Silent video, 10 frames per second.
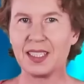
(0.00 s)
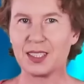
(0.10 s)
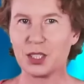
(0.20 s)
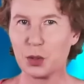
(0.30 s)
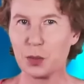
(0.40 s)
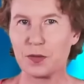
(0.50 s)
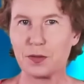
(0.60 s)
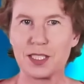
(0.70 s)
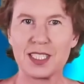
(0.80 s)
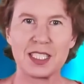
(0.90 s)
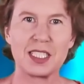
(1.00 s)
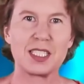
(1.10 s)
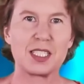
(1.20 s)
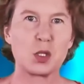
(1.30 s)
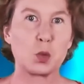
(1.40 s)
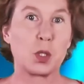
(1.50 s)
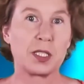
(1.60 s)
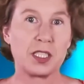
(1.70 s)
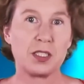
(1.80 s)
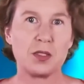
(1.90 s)
A group of physicists
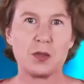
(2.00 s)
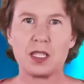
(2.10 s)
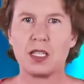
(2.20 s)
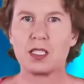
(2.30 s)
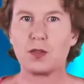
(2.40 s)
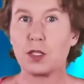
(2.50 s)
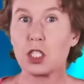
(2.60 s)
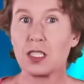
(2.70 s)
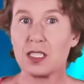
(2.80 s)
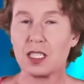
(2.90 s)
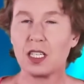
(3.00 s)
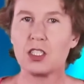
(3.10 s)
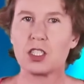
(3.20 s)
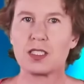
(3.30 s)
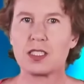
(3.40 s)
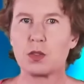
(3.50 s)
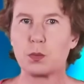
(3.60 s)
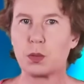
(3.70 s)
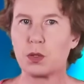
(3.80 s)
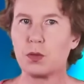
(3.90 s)
want to use artificial intelligence to
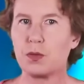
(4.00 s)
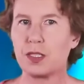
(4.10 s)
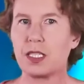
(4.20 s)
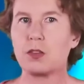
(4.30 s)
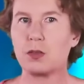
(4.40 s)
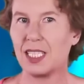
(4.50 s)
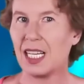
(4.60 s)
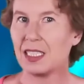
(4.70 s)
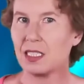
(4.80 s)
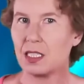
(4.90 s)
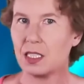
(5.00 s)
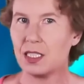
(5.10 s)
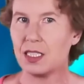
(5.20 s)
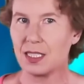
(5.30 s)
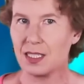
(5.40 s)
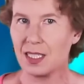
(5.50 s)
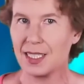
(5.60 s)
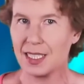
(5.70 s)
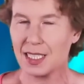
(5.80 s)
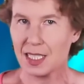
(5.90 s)
prove that reality doesn't
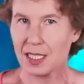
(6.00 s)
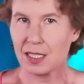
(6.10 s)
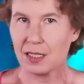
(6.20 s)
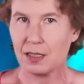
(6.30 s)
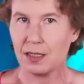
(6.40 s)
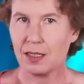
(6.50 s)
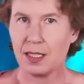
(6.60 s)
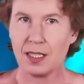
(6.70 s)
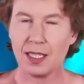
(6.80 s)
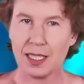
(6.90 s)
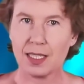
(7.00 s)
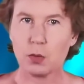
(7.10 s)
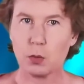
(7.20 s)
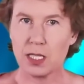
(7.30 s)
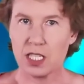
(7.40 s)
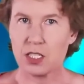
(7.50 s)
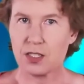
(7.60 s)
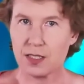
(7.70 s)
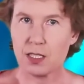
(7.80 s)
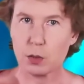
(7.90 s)
exist. I wish
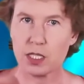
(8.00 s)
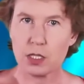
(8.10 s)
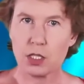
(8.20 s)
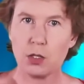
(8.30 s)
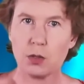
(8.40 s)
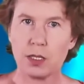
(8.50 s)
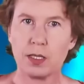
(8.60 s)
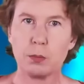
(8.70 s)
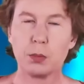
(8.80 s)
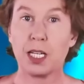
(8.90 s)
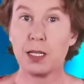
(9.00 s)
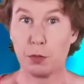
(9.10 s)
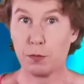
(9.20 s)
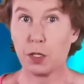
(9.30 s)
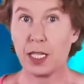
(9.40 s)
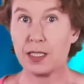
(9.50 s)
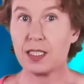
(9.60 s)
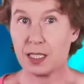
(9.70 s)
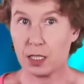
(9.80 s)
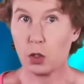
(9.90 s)
this was a joke, but I'm afraid
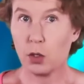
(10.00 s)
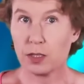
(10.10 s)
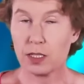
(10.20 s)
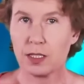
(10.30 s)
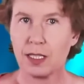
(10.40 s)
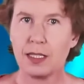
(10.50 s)
it's not.